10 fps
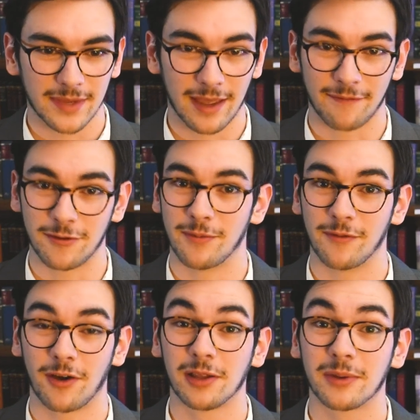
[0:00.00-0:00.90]
If you've been
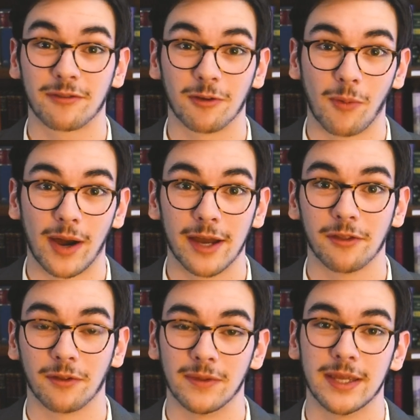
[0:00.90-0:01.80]
following for a
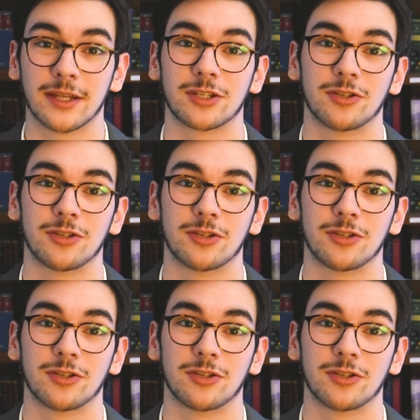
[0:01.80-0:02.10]
while, the links